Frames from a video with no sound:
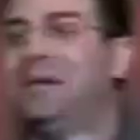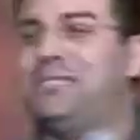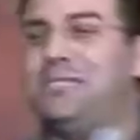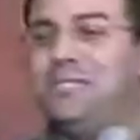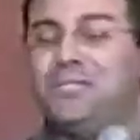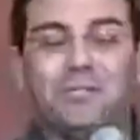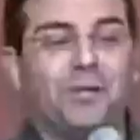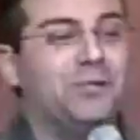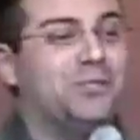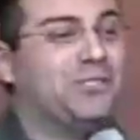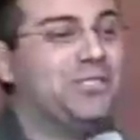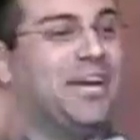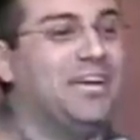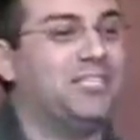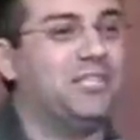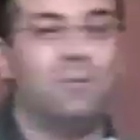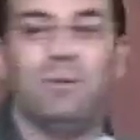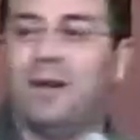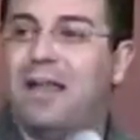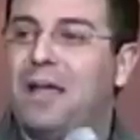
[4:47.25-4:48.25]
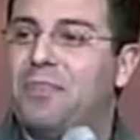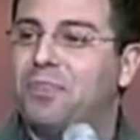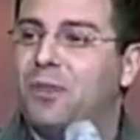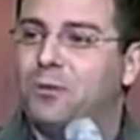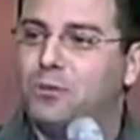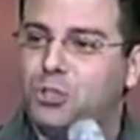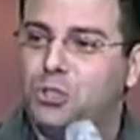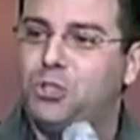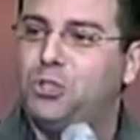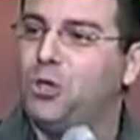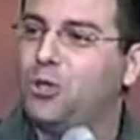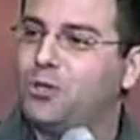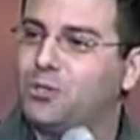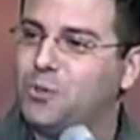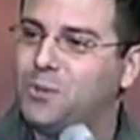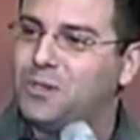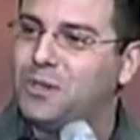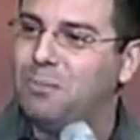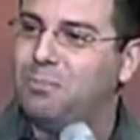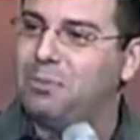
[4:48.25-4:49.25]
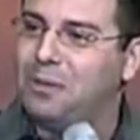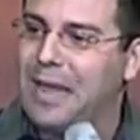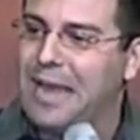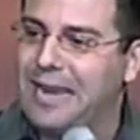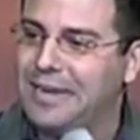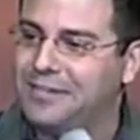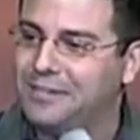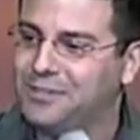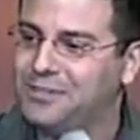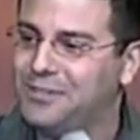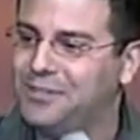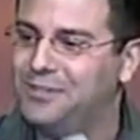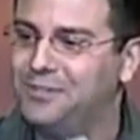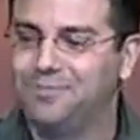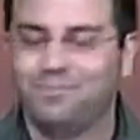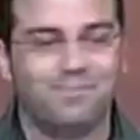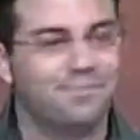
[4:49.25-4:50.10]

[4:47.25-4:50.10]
Bus Association. We're not those jerks with the planes.